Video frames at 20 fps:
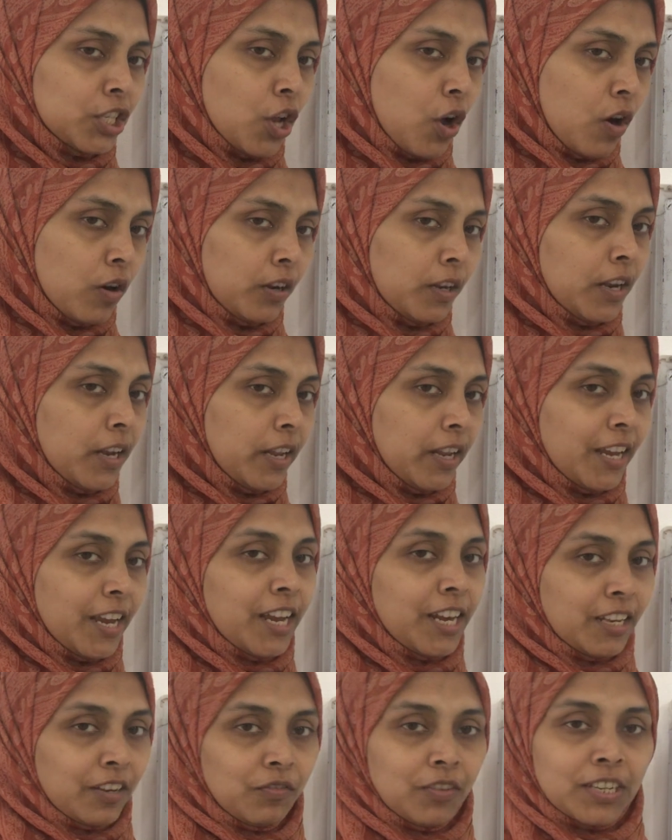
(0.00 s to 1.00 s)
Totally
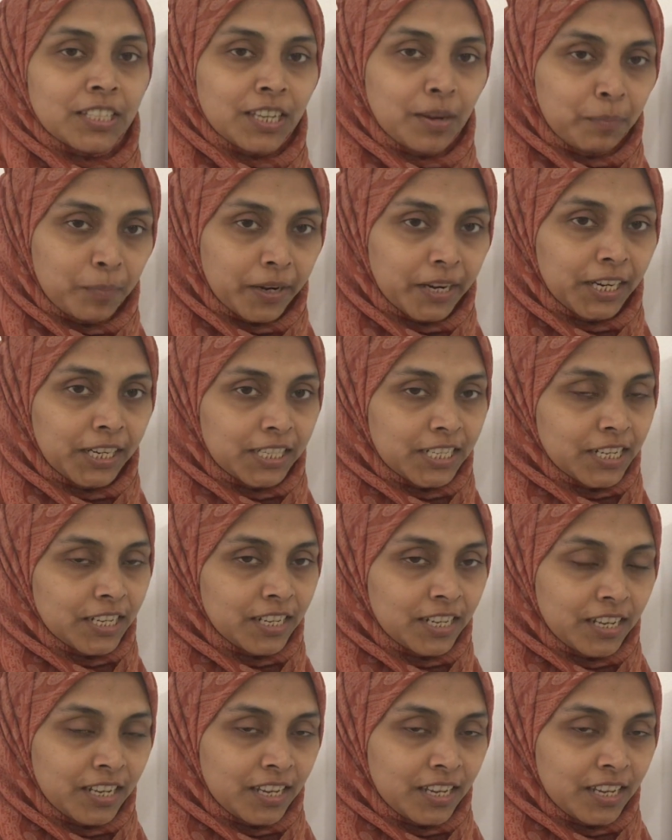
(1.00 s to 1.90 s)
8 we subtracted.